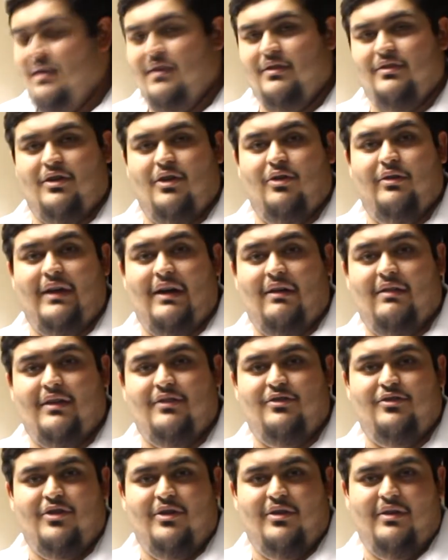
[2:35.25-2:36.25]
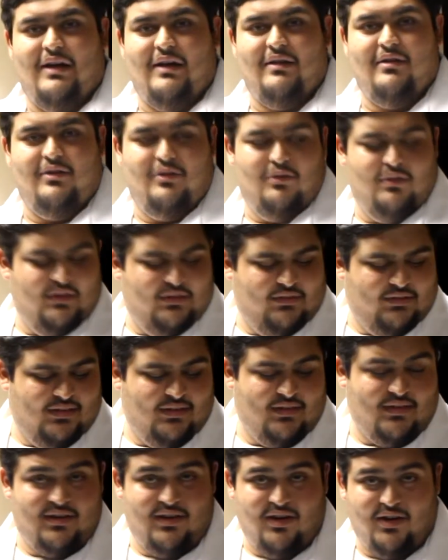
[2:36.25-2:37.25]
So now let's show you how to do this
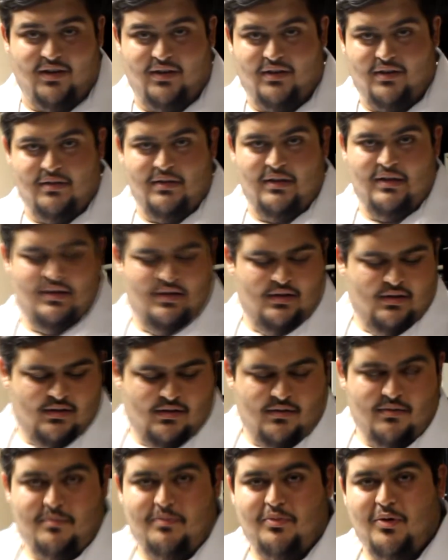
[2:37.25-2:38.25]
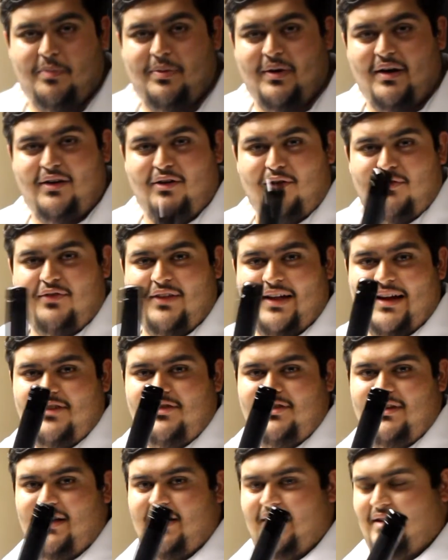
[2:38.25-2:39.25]
in the dark. Prepare your
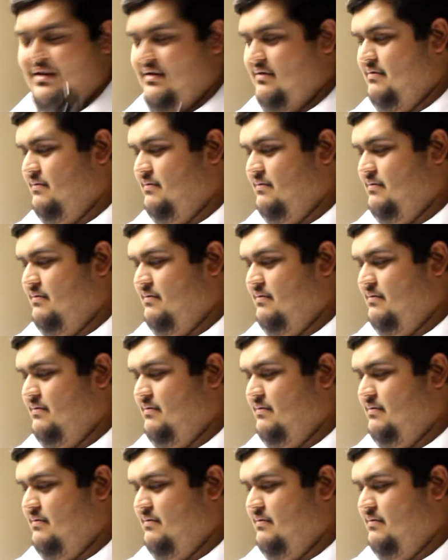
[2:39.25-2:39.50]
flashlight.